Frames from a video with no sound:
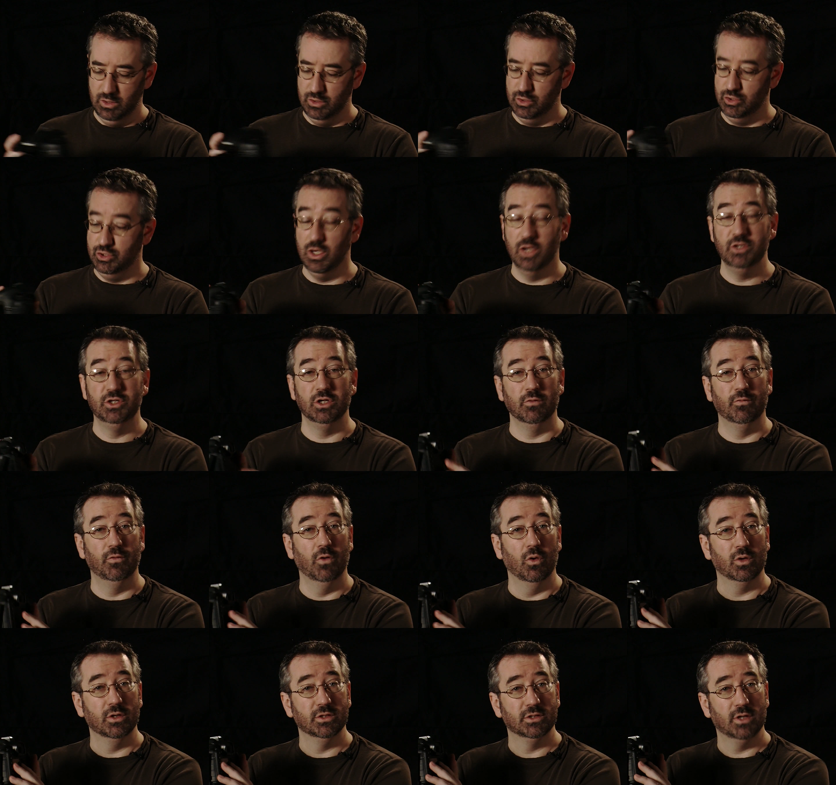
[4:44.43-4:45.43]
Judging
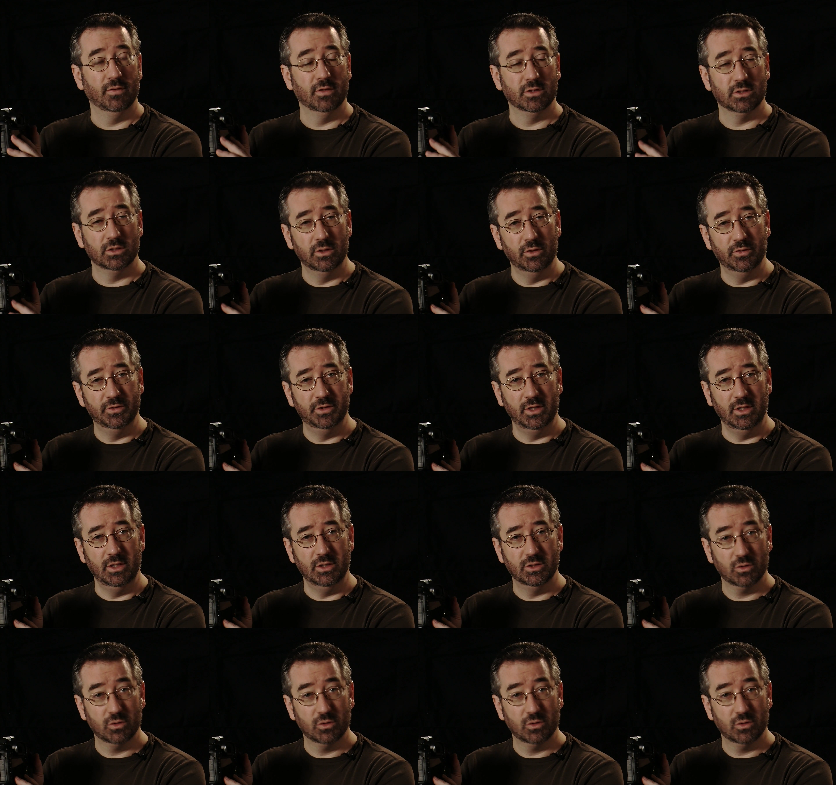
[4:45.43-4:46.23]
focus on this little teeny